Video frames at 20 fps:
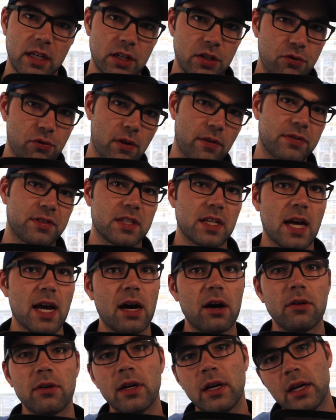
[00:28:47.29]
He drifts
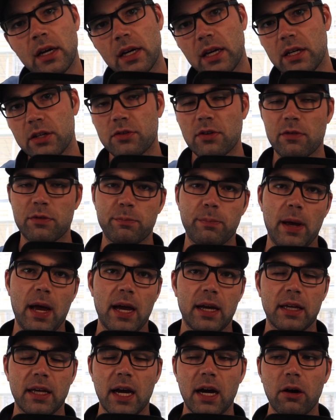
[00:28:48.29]
down. He drifts
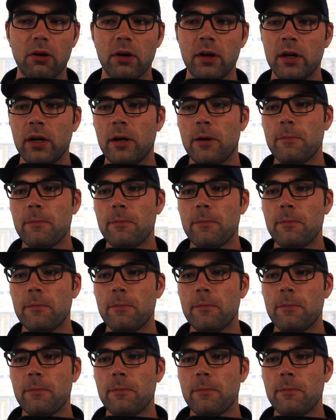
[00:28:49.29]
back out.